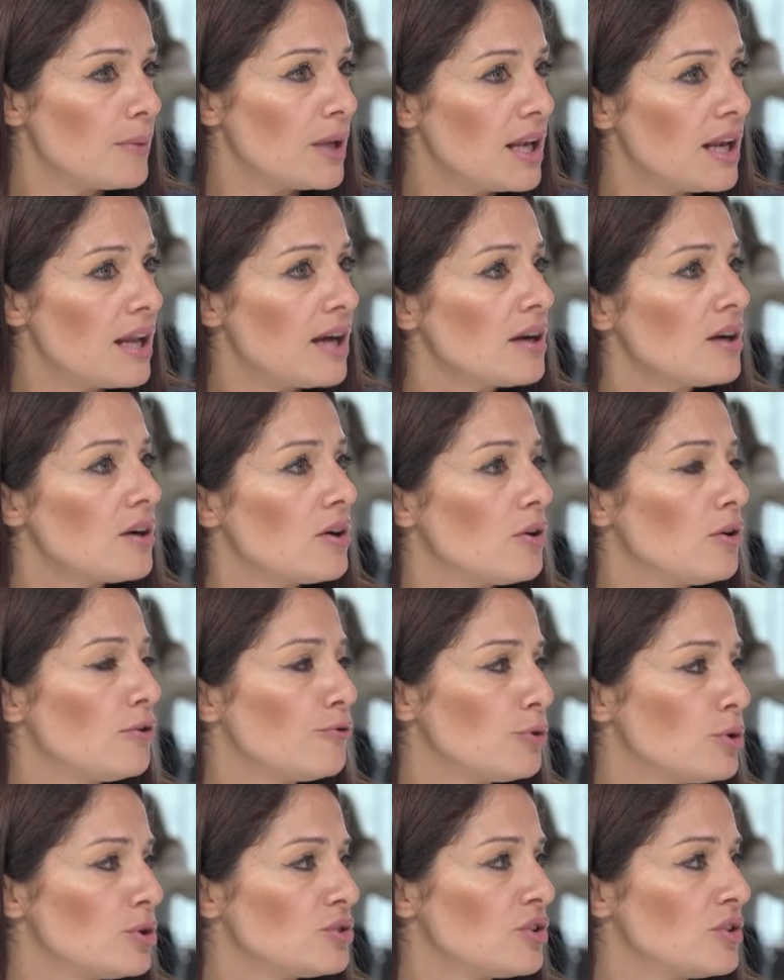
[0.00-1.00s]
lack
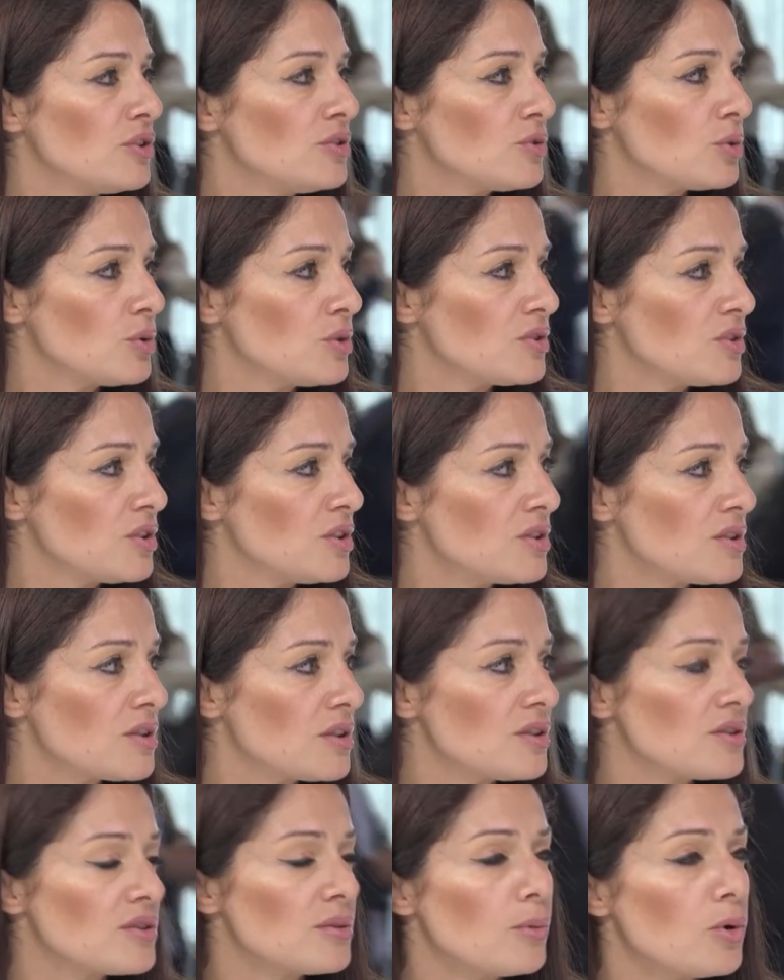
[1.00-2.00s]
of water resources,
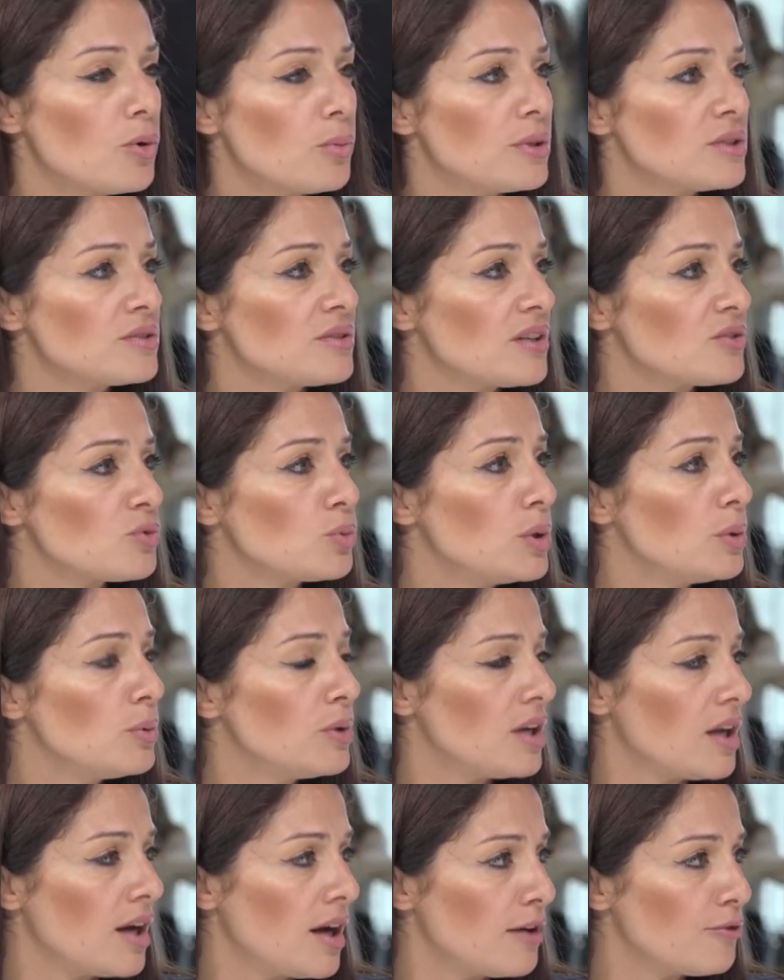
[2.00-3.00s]
is the moment that we
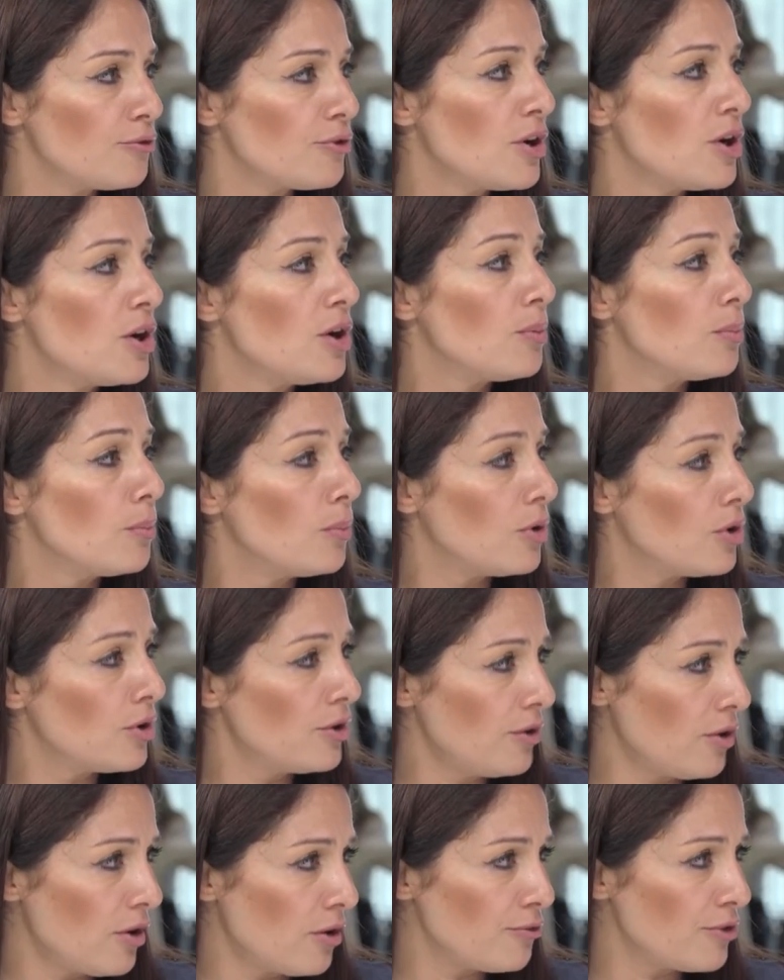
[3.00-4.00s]
will have
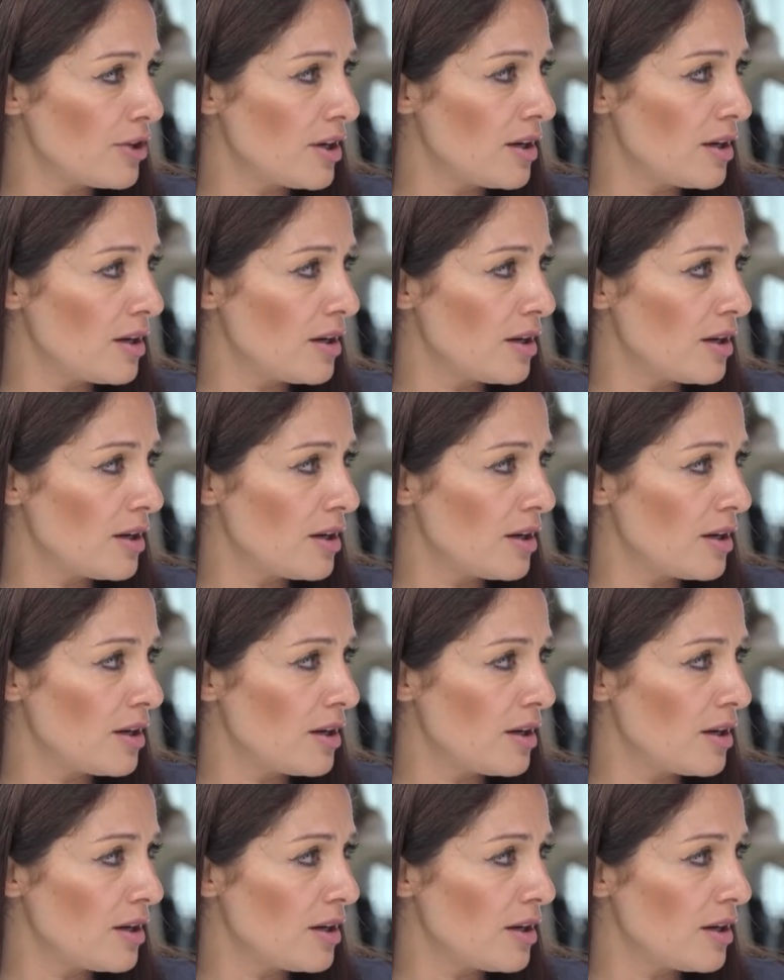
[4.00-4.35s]
more of a